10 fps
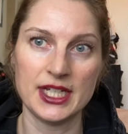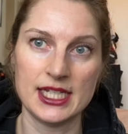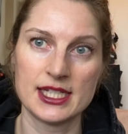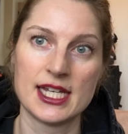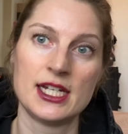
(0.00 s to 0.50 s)

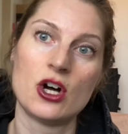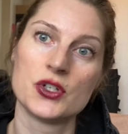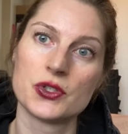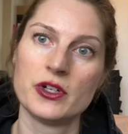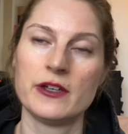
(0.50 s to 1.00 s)
these. And it
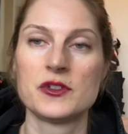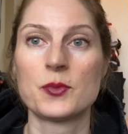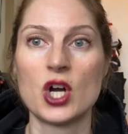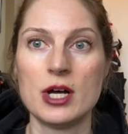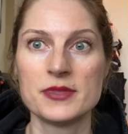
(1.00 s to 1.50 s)
also gives
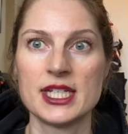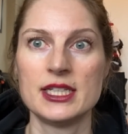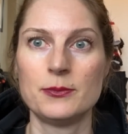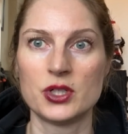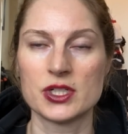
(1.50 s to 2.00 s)
prompts in
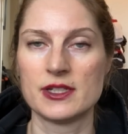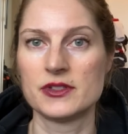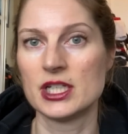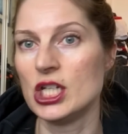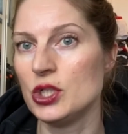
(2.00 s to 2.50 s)
the books of
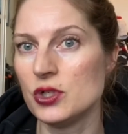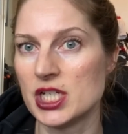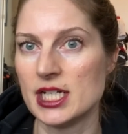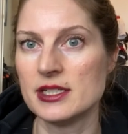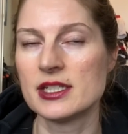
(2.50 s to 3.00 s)

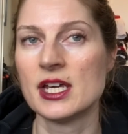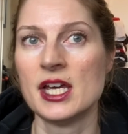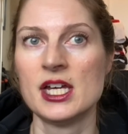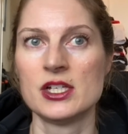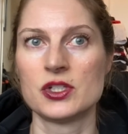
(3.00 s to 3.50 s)
solutions
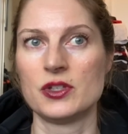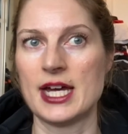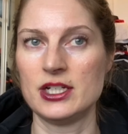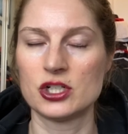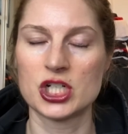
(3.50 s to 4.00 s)
so
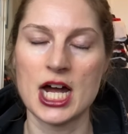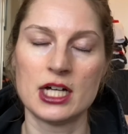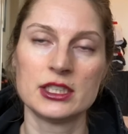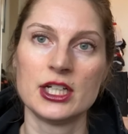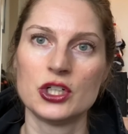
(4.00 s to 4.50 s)
that your
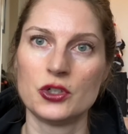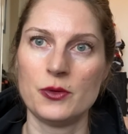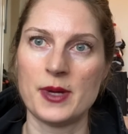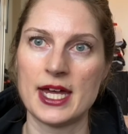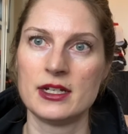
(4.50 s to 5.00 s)
child can go to
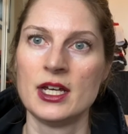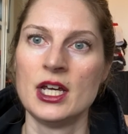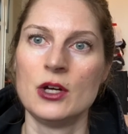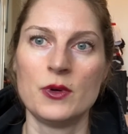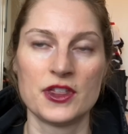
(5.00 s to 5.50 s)
bed
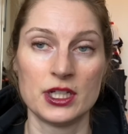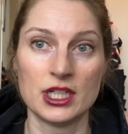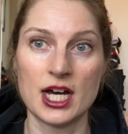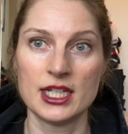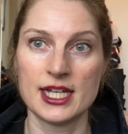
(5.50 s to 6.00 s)
with a
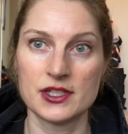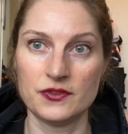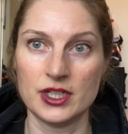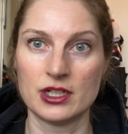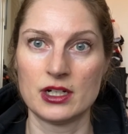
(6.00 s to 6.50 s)
lot less
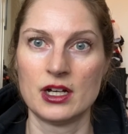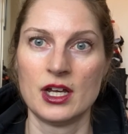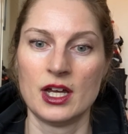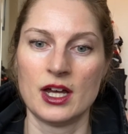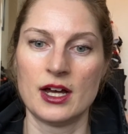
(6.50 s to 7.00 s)
fear
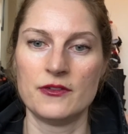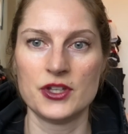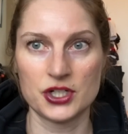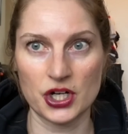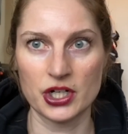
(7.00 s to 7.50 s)
of
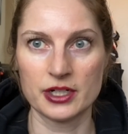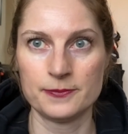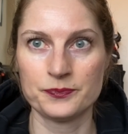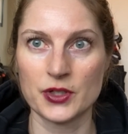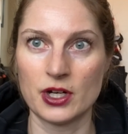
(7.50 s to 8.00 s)
the dark.
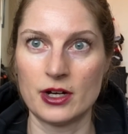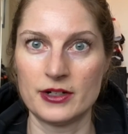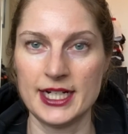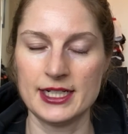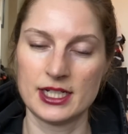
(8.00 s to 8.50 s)
All
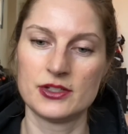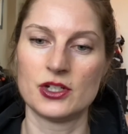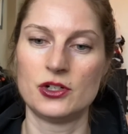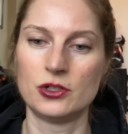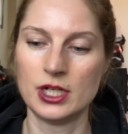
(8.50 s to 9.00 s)
right,
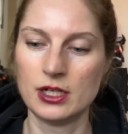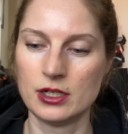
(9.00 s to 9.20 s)
so